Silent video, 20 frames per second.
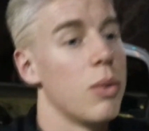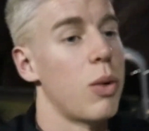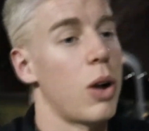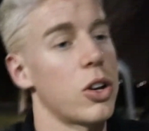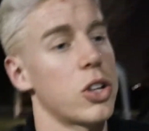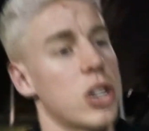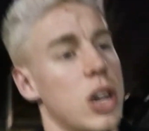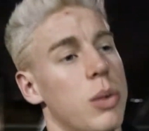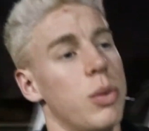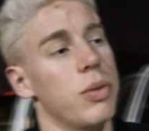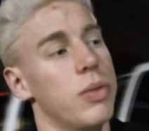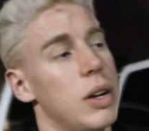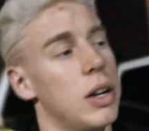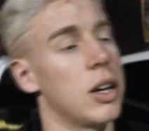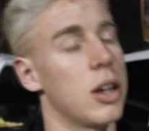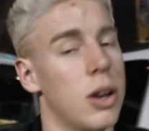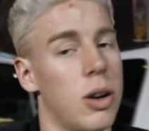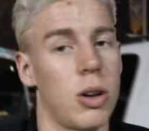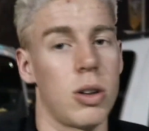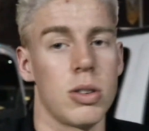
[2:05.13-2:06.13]
watch a couple
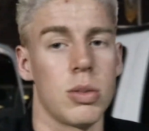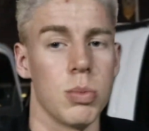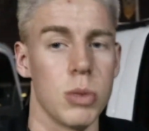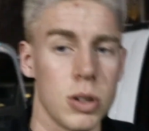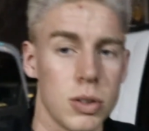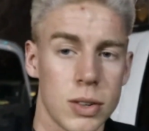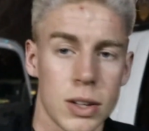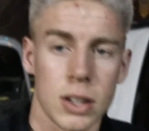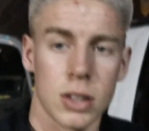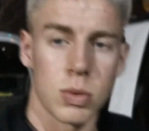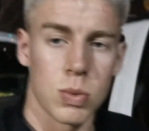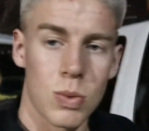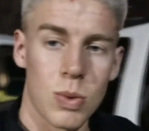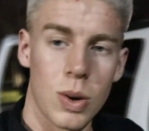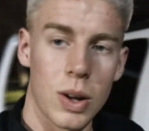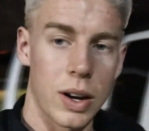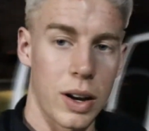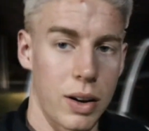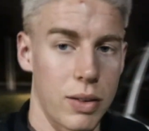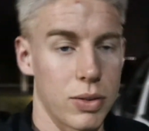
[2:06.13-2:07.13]
videos, movies,
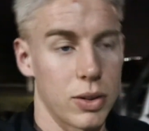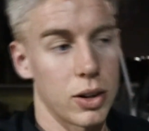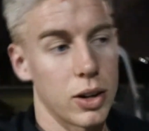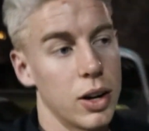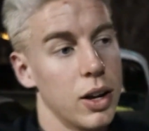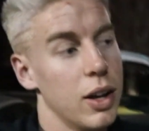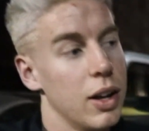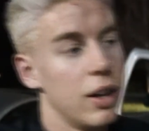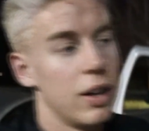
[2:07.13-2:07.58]
whatever.